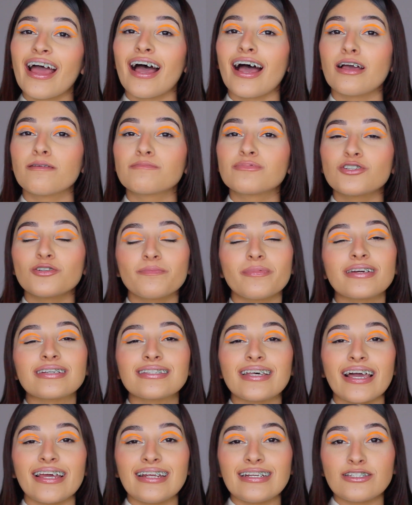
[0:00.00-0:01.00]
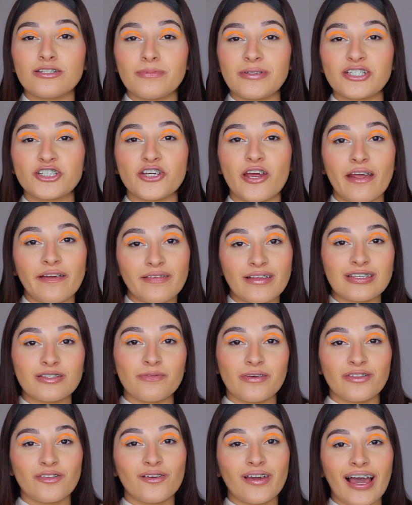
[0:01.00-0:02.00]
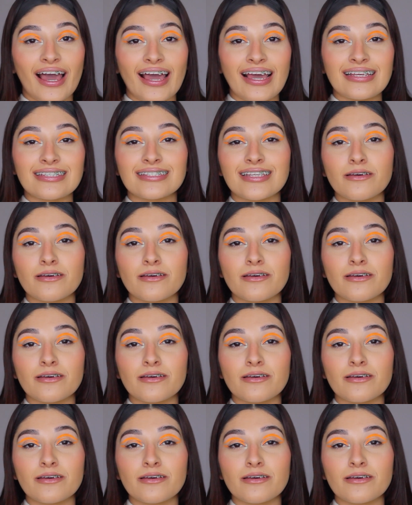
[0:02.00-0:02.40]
I'm super excited to be sharing this with you guys.